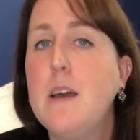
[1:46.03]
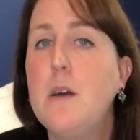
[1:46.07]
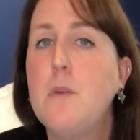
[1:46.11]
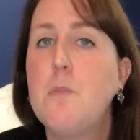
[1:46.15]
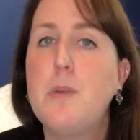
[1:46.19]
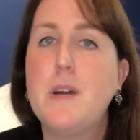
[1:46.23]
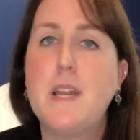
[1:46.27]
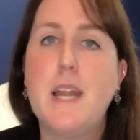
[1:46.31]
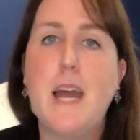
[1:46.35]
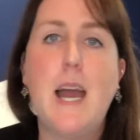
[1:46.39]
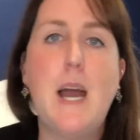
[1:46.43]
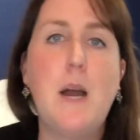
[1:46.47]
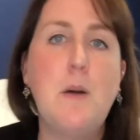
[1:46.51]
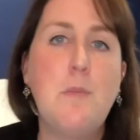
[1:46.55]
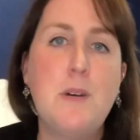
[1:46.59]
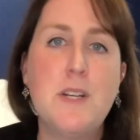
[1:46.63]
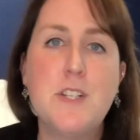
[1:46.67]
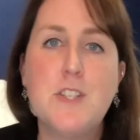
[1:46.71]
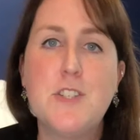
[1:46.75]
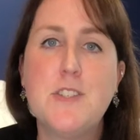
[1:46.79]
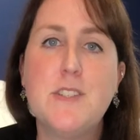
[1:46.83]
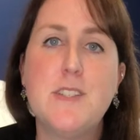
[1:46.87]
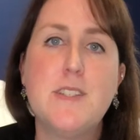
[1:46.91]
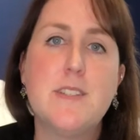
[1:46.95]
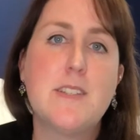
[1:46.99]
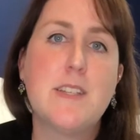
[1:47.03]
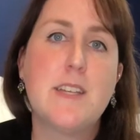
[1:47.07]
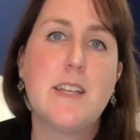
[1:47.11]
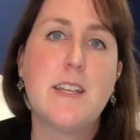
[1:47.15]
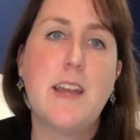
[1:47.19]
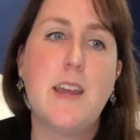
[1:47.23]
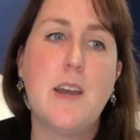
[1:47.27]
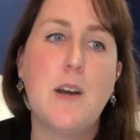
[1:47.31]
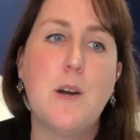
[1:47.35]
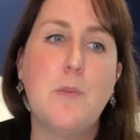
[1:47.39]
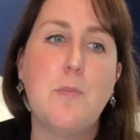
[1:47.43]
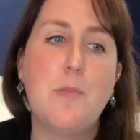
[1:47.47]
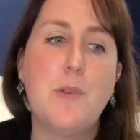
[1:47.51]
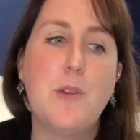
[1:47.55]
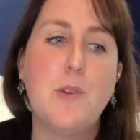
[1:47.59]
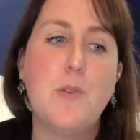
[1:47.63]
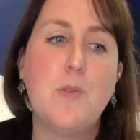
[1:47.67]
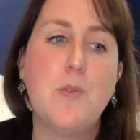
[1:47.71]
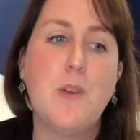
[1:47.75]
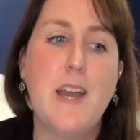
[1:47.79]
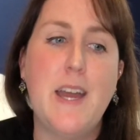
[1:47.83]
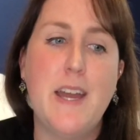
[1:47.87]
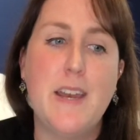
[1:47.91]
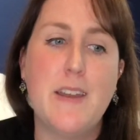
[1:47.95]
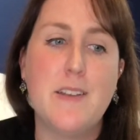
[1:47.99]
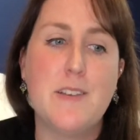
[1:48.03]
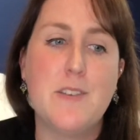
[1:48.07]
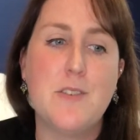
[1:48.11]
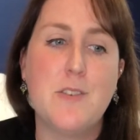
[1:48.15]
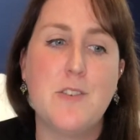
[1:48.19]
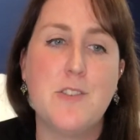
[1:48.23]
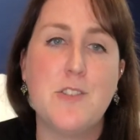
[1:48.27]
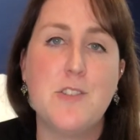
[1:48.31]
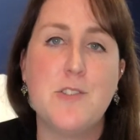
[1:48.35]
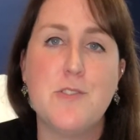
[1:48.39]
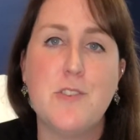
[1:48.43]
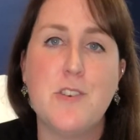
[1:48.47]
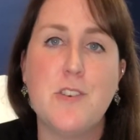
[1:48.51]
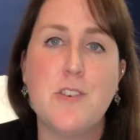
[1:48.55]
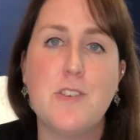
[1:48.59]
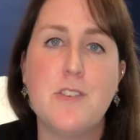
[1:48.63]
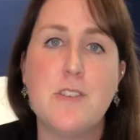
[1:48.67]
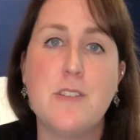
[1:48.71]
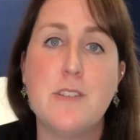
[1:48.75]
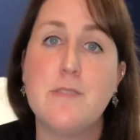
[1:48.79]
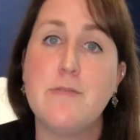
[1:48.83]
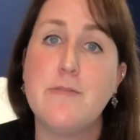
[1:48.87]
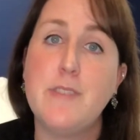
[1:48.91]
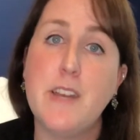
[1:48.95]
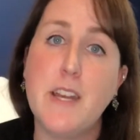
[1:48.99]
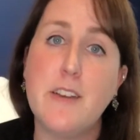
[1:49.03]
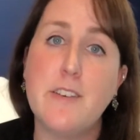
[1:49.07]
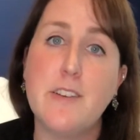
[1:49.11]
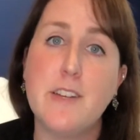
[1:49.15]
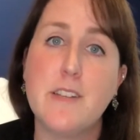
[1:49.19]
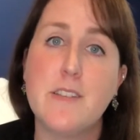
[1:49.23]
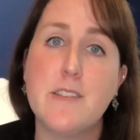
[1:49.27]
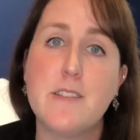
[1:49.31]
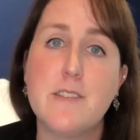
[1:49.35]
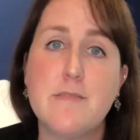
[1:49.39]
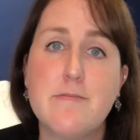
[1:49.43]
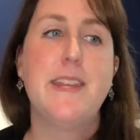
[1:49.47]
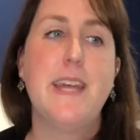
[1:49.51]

but how much this can help you edit on your own varies.